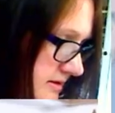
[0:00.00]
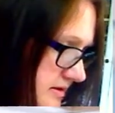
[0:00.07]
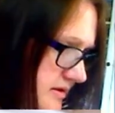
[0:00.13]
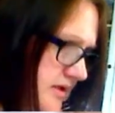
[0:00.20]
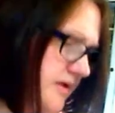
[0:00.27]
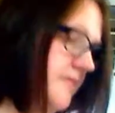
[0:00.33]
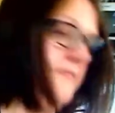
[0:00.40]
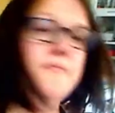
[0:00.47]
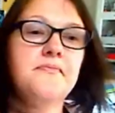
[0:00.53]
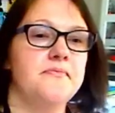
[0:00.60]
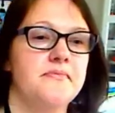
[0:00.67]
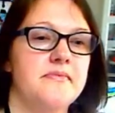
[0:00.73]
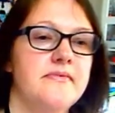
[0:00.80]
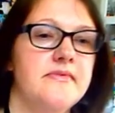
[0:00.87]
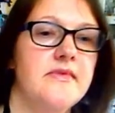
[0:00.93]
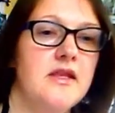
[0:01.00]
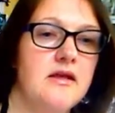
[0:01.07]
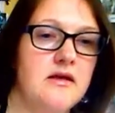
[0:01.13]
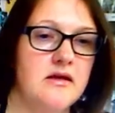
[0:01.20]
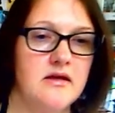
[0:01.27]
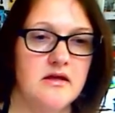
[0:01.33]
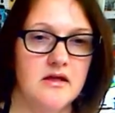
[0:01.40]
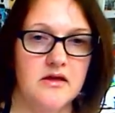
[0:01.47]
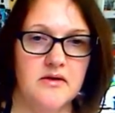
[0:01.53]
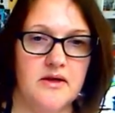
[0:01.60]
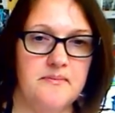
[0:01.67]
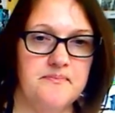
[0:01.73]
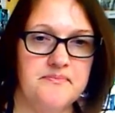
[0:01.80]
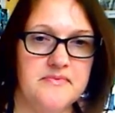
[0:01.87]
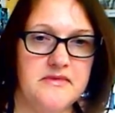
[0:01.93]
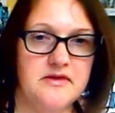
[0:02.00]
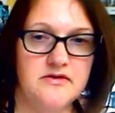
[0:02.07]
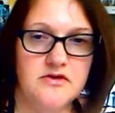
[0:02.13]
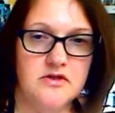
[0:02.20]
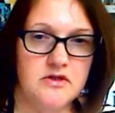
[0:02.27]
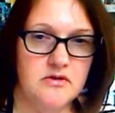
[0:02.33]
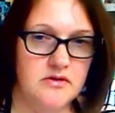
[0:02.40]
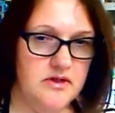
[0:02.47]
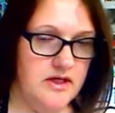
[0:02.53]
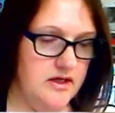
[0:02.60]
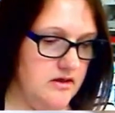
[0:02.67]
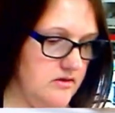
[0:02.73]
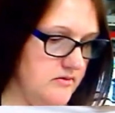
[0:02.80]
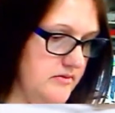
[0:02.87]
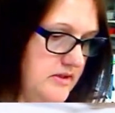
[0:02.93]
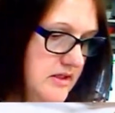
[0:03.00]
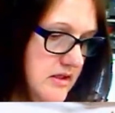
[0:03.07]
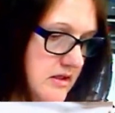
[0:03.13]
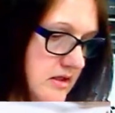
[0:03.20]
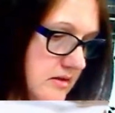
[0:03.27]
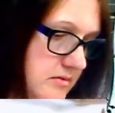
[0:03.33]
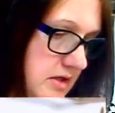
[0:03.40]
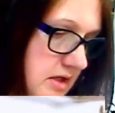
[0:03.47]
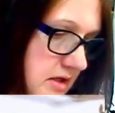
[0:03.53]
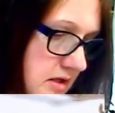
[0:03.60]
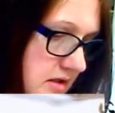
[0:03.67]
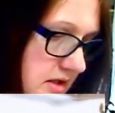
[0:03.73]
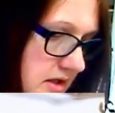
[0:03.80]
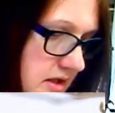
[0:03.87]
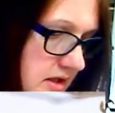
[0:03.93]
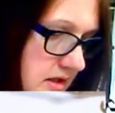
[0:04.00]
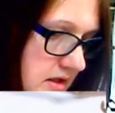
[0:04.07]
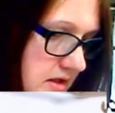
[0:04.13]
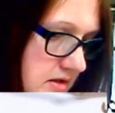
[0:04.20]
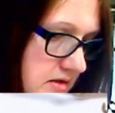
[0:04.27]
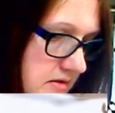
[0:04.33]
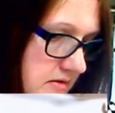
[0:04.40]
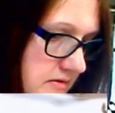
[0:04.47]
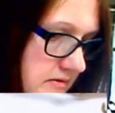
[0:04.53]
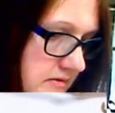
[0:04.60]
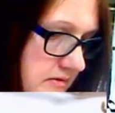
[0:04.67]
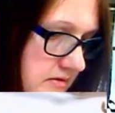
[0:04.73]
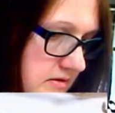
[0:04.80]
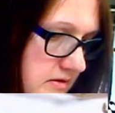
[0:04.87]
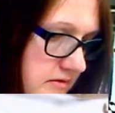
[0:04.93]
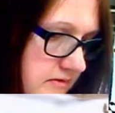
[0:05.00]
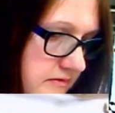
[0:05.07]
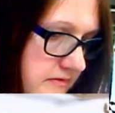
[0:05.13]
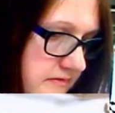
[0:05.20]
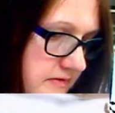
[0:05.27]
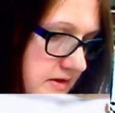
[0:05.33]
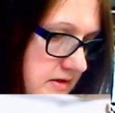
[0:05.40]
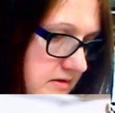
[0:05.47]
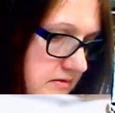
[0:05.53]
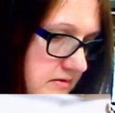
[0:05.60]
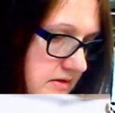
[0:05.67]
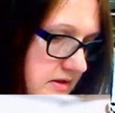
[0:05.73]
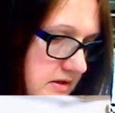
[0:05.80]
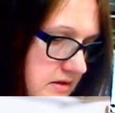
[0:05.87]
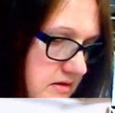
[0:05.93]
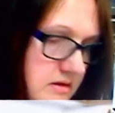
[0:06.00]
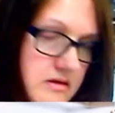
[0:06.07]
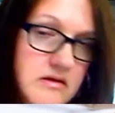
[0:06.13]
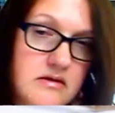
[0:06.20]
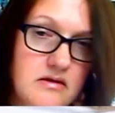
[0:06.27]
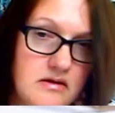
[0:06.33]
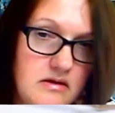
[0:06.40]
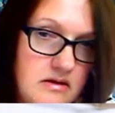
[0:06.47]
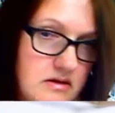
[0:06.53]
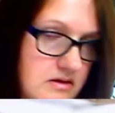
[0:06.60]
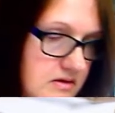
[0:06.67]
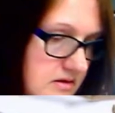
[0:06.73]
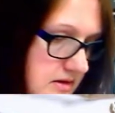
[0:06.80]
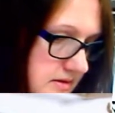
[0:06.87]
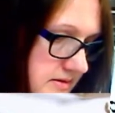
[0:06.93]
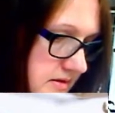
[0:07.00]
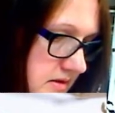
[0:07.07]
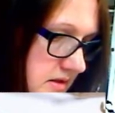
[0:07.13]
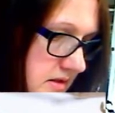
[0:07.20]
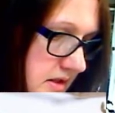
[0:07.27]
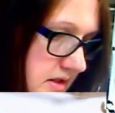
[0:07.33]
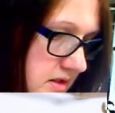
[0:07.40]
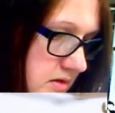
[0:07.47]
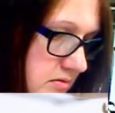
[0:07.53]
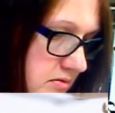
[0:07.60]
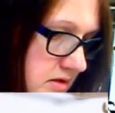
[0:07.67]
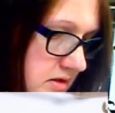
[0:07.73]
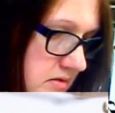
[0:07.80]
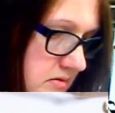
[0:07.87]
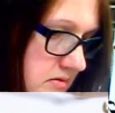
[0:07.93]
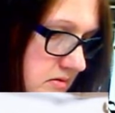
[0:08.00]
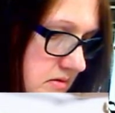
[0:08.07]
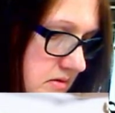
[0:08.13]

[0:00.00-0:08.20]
it out. Okay, so now we can come in and feather in this lighter blue.